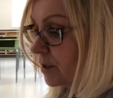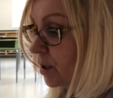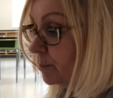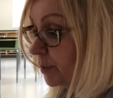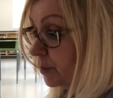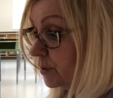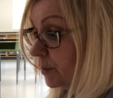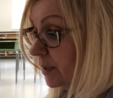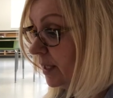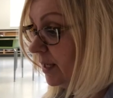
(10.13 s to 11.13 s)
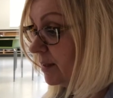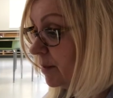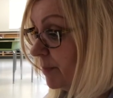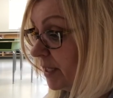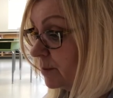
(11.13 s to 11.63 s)
on Boots when they hit the
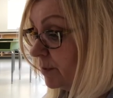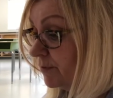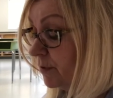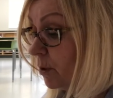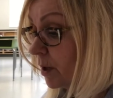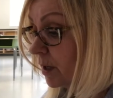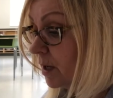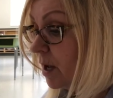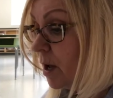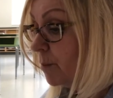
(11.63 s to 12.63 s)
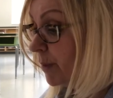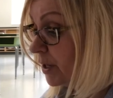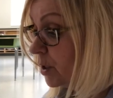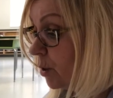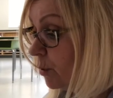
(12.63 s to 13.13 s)
basement floor, but
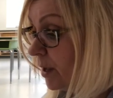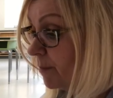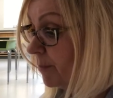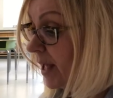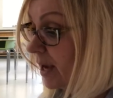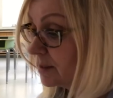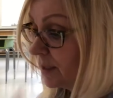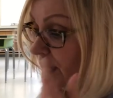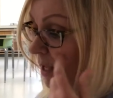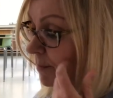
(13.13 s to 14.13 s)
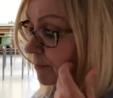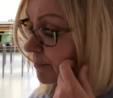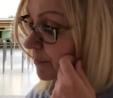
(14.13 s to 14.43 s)
no impact came.